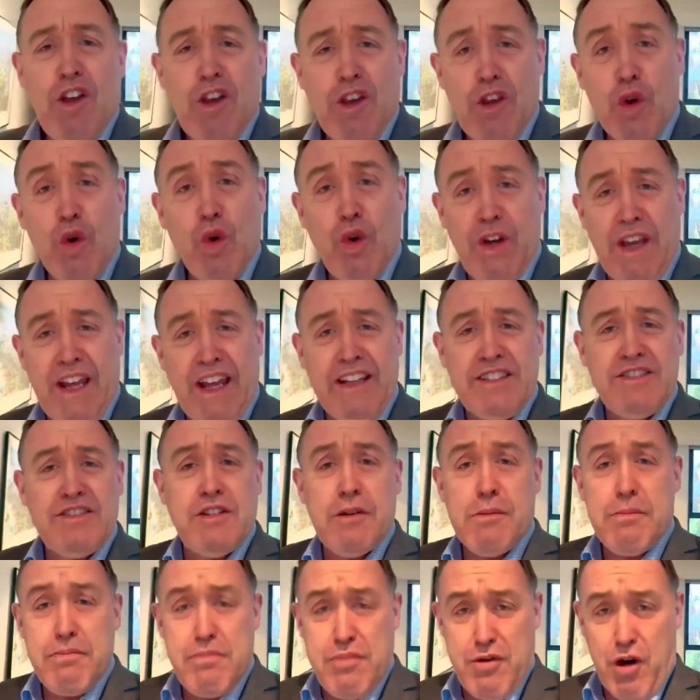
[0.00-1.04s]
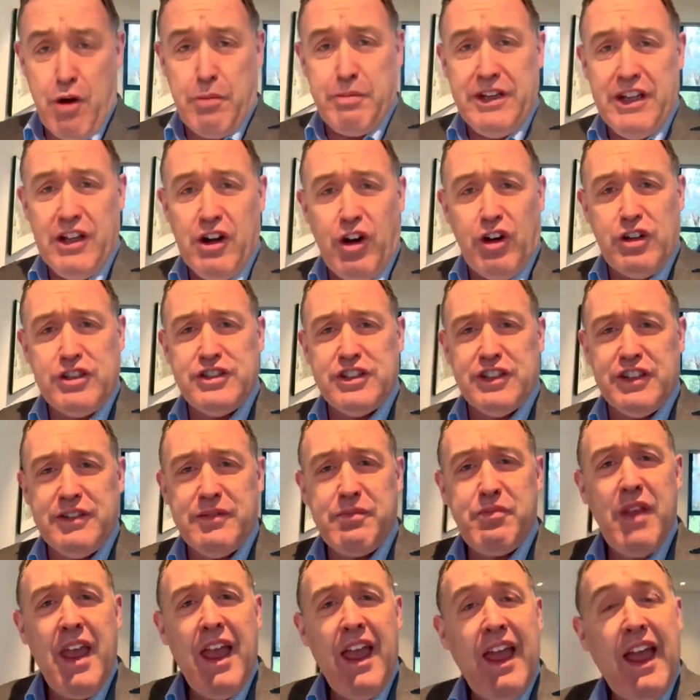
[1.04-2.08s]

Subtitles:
your next property auction.